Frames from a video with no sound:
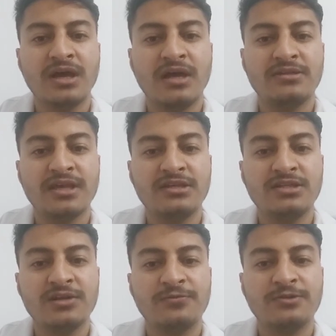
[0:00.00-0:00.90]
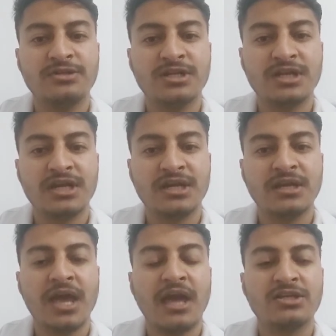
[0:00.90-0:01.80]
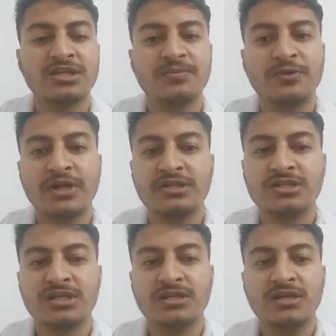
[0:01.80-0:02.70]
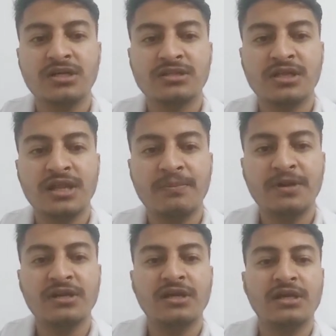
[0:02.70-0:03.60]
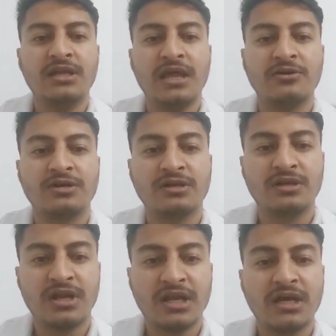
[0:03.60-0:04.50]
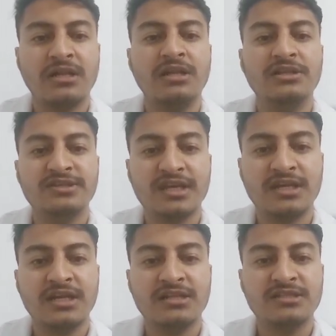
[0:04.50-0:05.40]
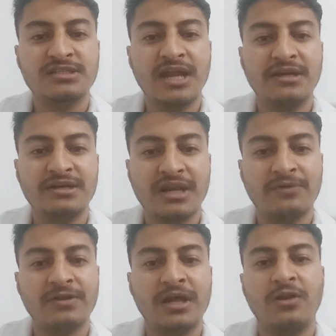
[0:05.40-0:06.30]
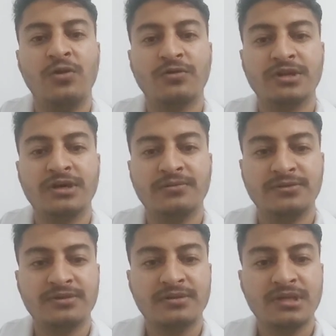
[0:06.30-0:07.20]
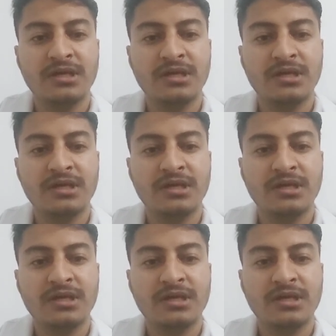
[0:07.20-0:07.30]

essential for generating action potential, the rapid electrical signals that travel along nerves.